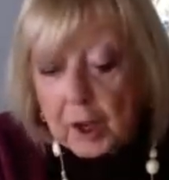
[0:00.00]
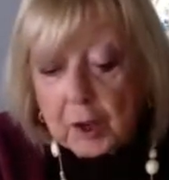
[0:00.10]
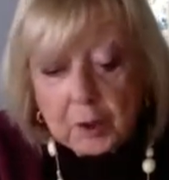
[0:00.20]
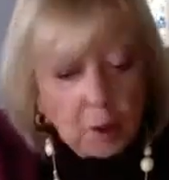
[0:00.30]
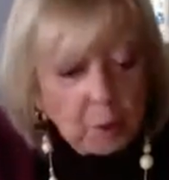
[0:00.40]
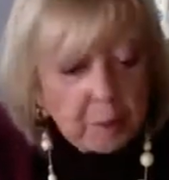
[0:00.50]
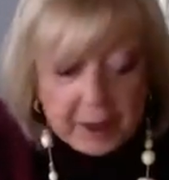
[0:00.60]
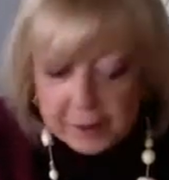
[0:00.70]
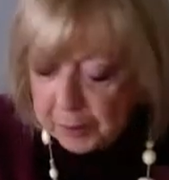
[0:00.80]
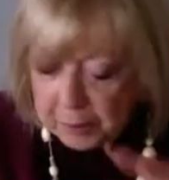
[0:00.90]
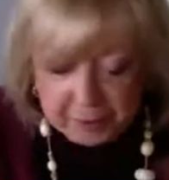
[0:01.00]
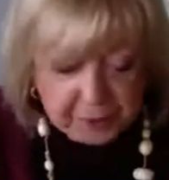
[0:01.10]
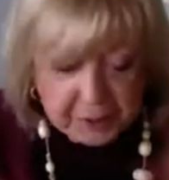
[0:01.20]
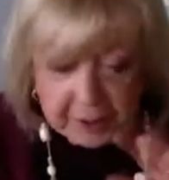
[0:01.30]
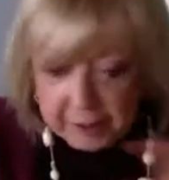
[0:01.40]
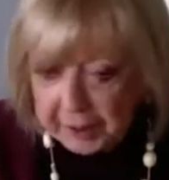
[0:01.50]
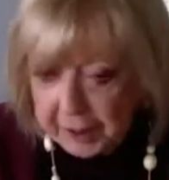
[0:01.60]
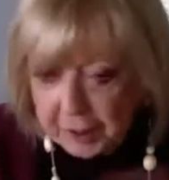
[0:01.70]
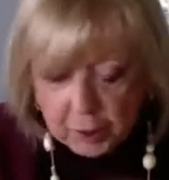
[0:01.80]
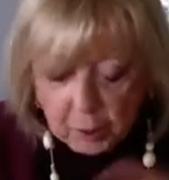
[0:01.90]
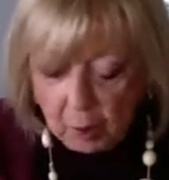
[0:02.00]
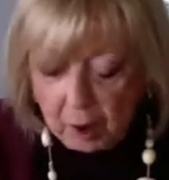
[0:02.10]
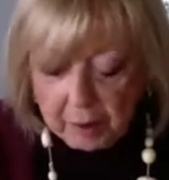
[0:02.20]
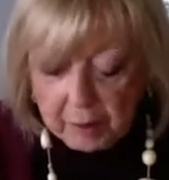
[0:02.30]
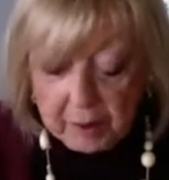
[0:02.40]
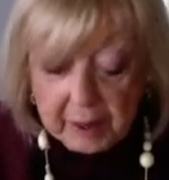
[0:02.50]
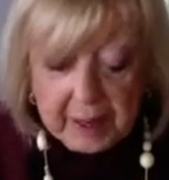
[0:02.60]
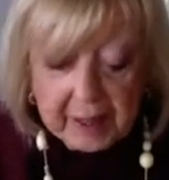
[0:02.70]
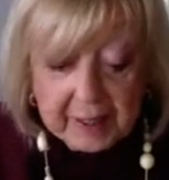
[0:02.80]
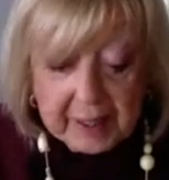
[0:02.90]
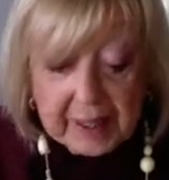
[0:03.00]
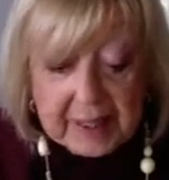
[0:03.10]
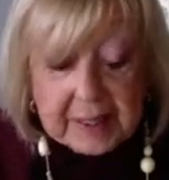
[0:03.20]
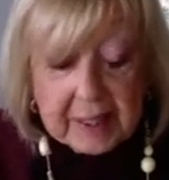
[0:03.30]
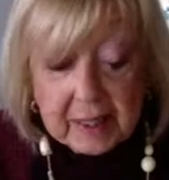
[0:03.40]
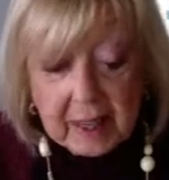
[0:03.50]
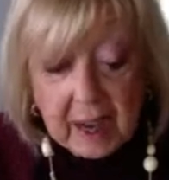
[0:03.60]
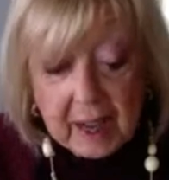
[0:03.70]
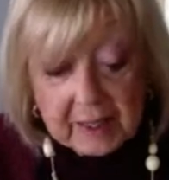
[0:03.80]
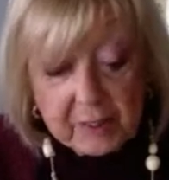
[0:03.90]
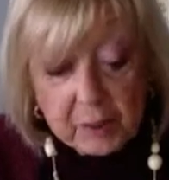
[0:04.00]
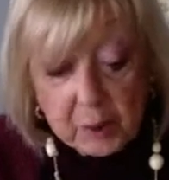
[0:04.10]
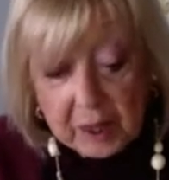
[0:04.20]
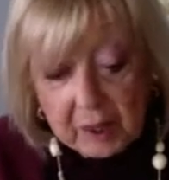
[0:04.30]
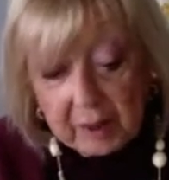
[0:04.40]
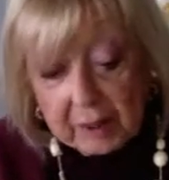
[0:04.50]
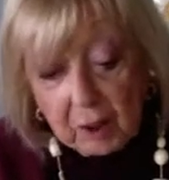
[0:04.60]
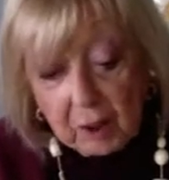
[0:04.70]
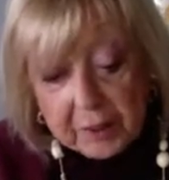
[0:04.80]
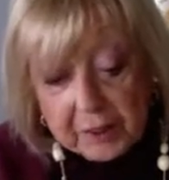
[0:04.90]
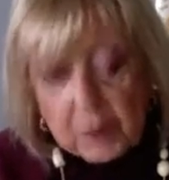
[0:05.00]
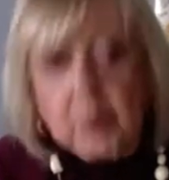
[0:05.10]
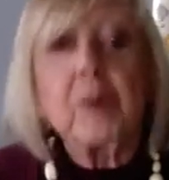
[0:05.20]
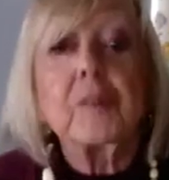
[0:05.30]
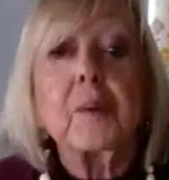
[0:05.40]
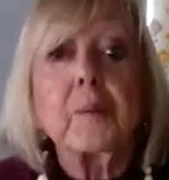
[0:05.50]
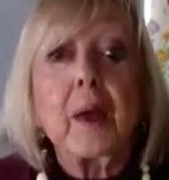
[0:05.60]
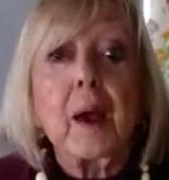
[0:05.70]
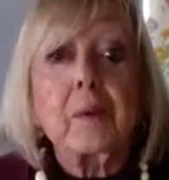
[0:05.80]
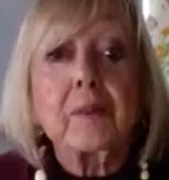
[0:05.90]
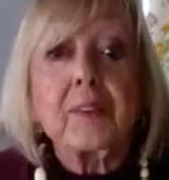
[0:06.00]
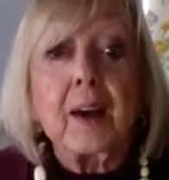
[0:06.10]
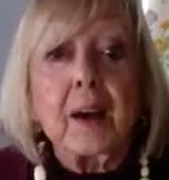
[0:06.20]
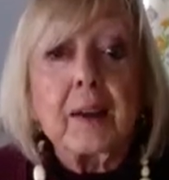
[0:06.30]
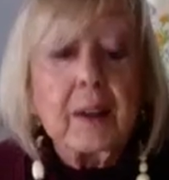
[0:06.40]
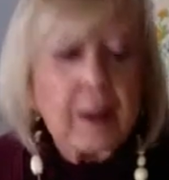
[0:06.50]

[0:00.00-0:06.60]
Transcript: no bathroom facilities or water or anything. He said, I'll leave you here. I'll lock the door from the outside,